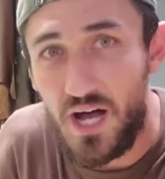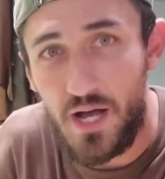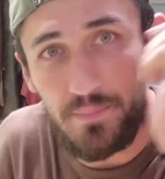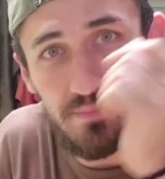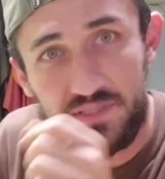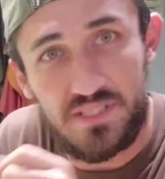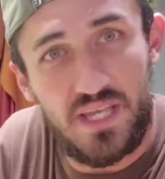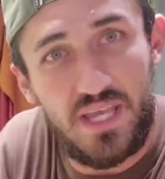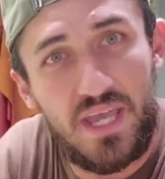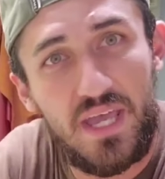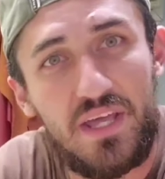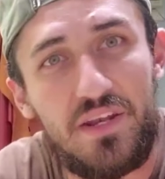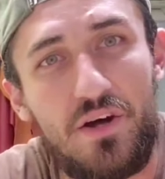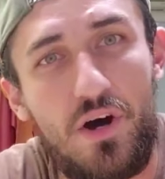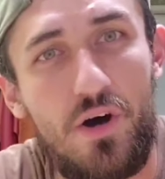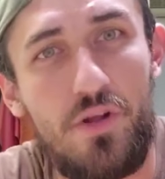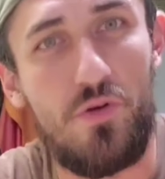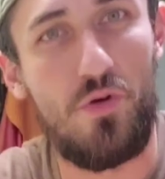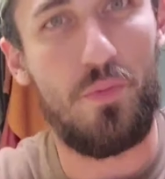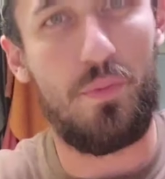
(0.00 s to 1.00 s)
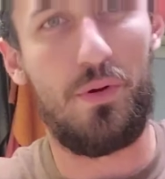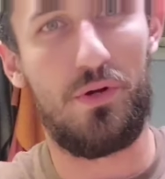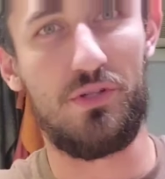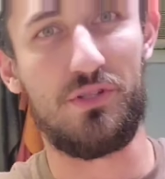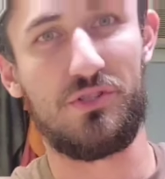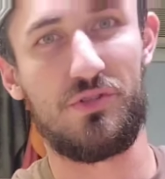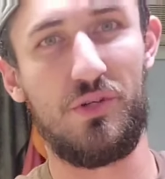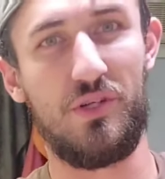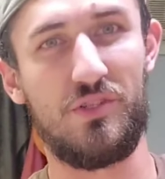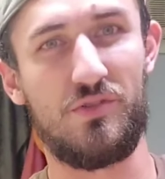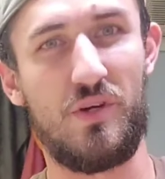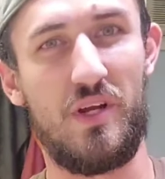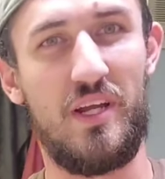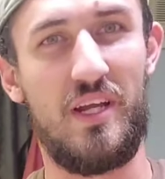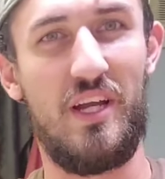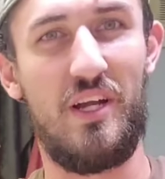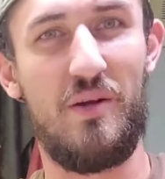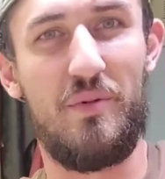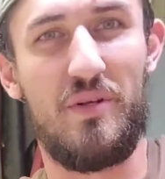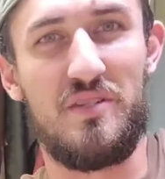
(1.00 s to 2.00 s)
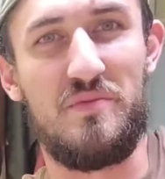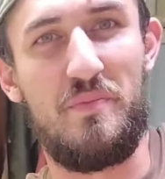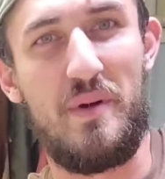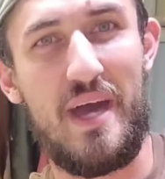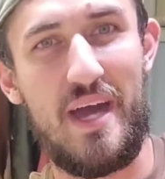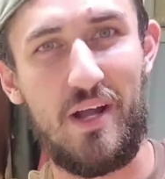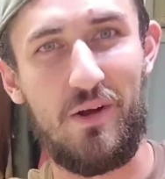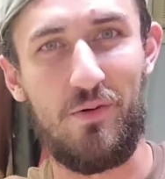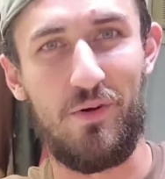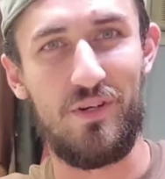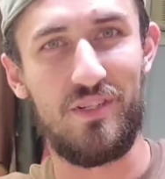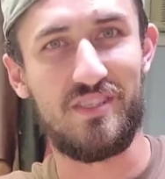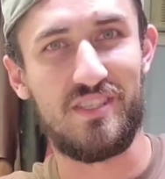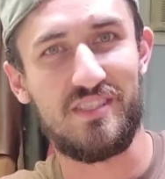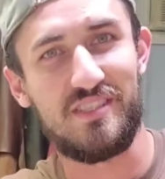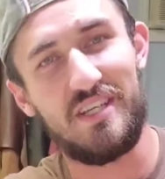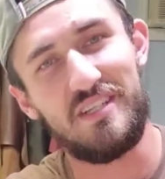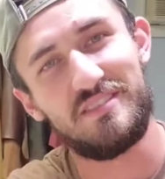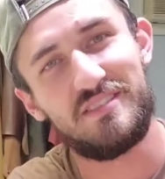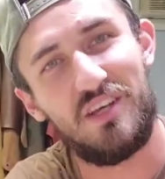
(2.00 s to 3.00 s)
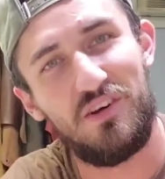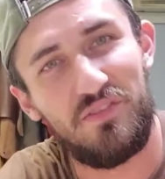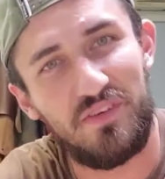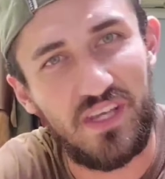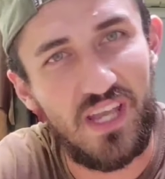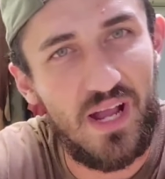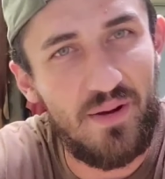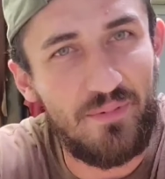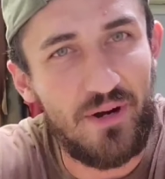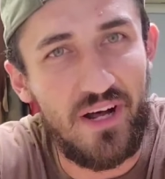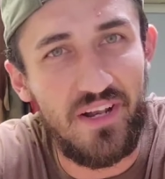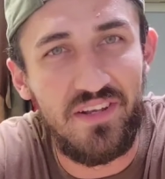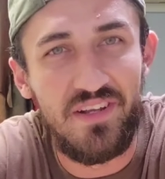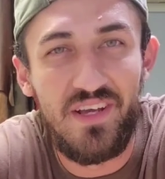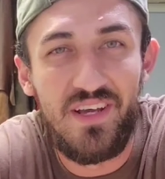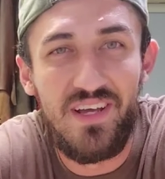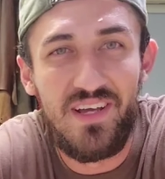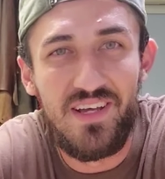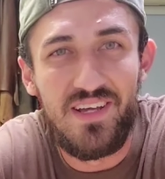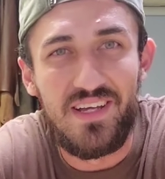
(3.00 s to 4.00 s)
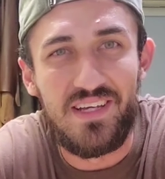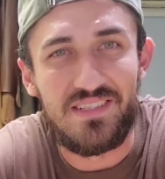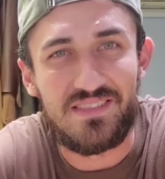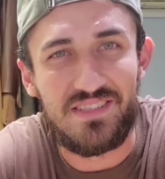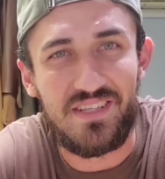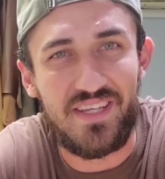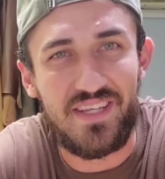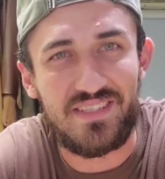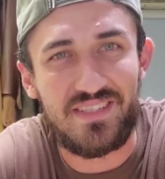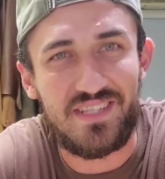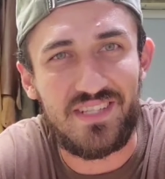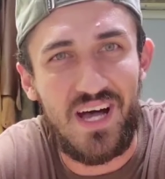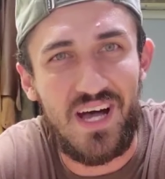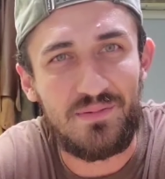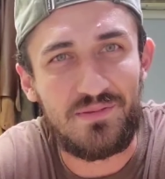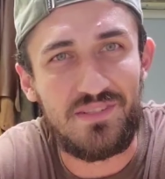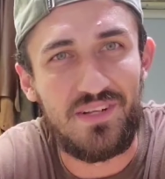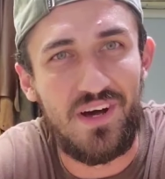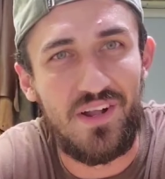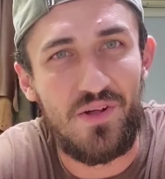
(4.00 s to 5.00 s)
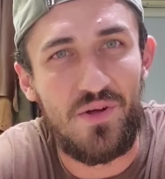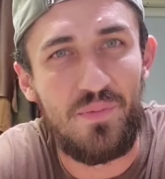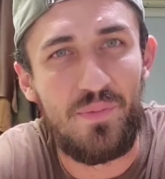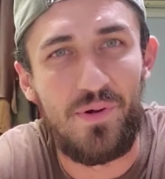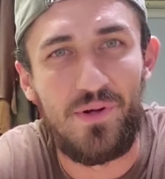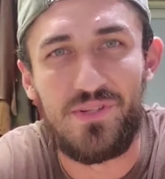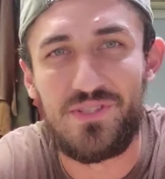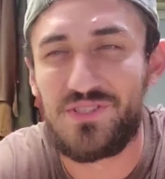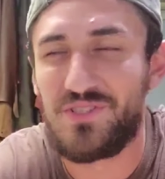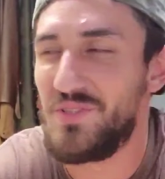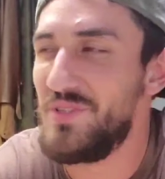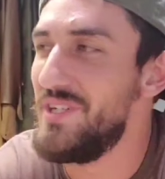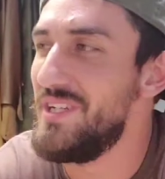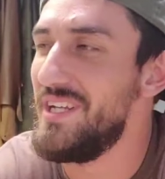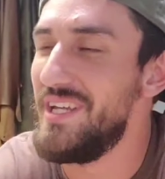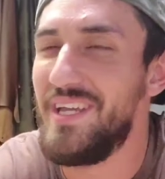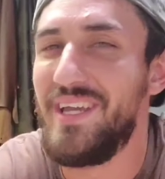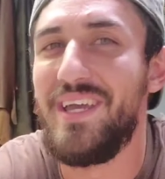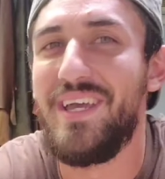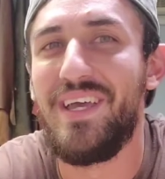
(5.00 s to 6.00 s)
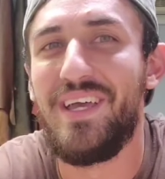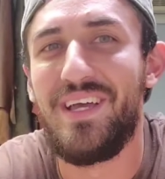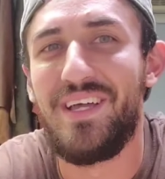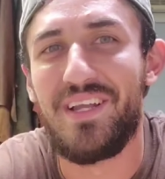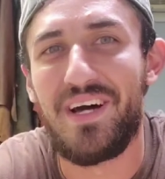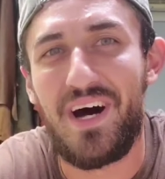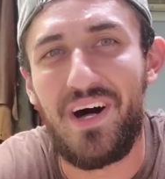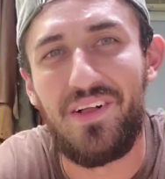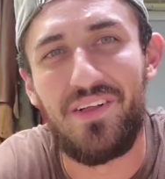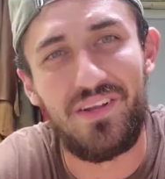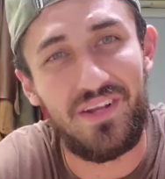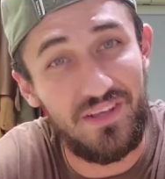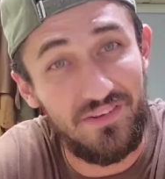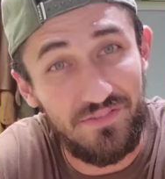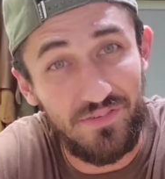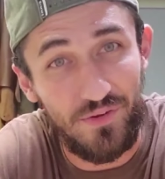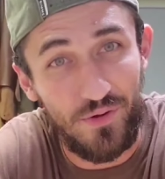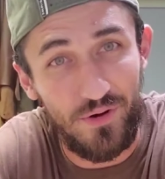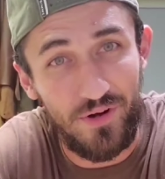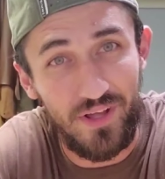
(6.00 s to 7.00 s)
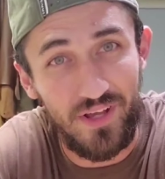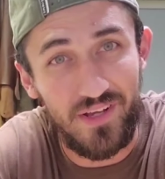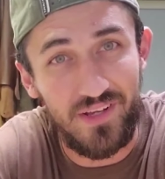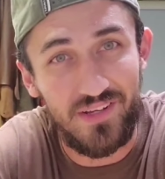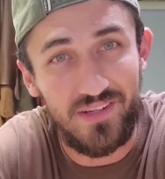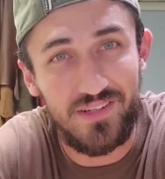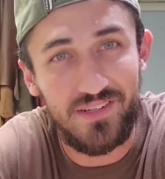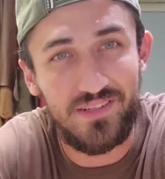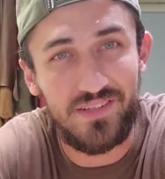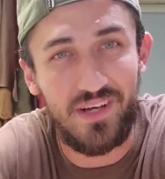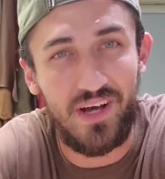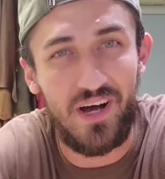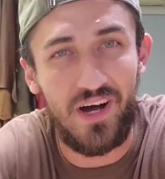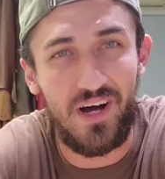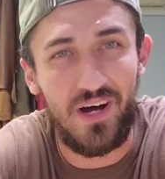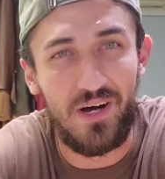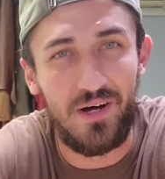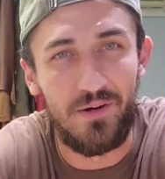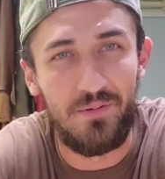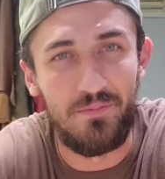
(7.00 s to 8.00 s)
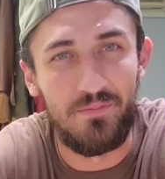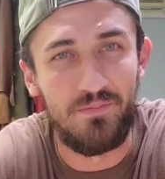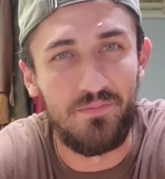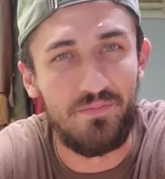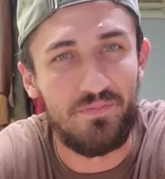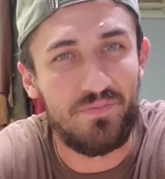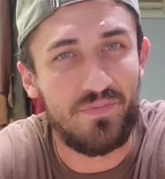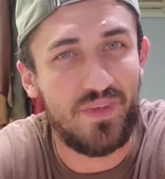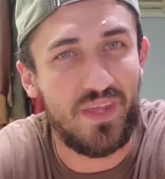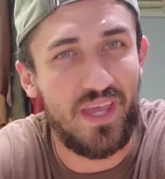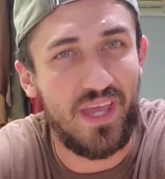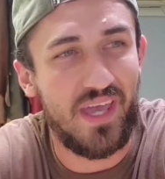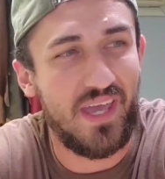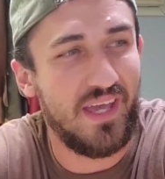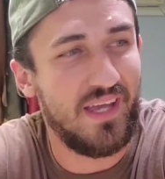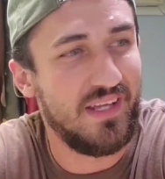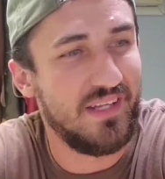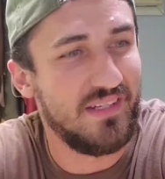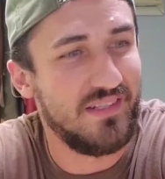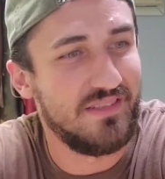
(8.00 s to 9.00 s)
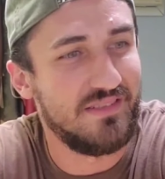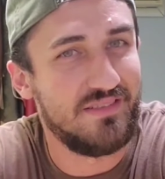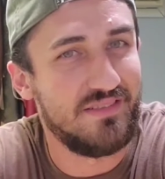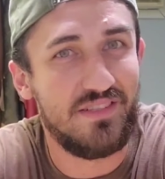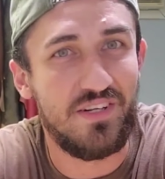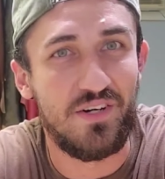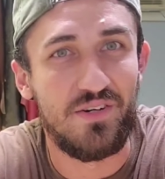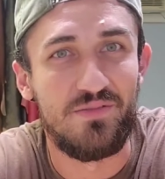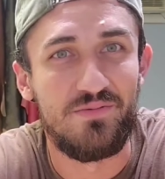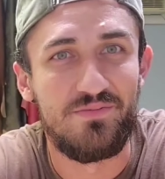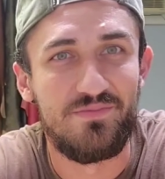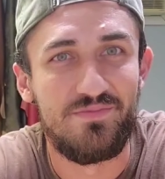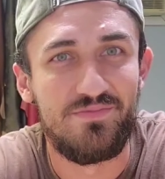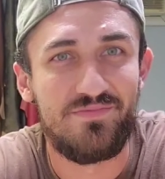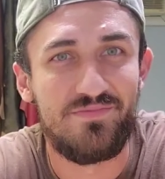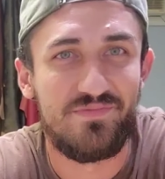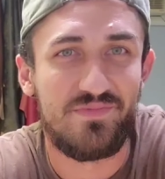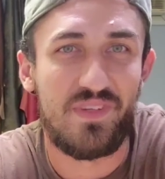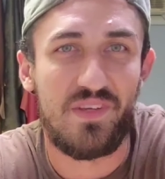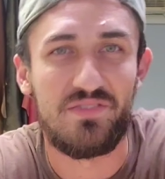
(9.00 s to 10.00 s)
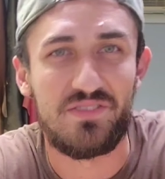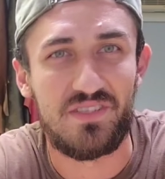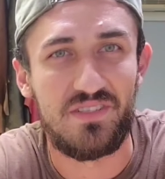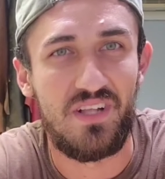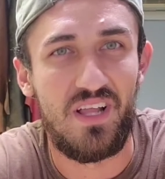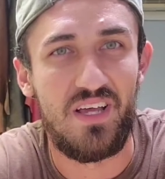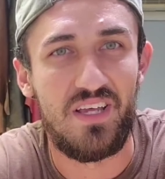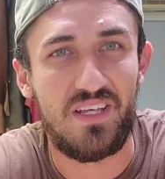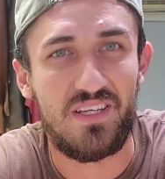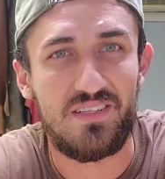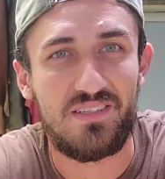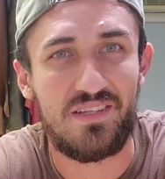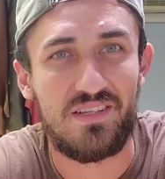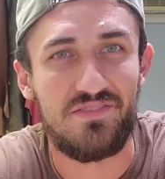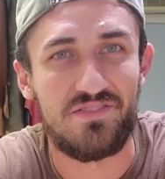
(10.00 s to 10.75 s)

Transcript: Tops and Auto Upholstery. It's right here, but it's backwards because that selfie camera on. It's Lance's Tops and Auto Upholstery in Holiday, Florida. And you know, give us a like,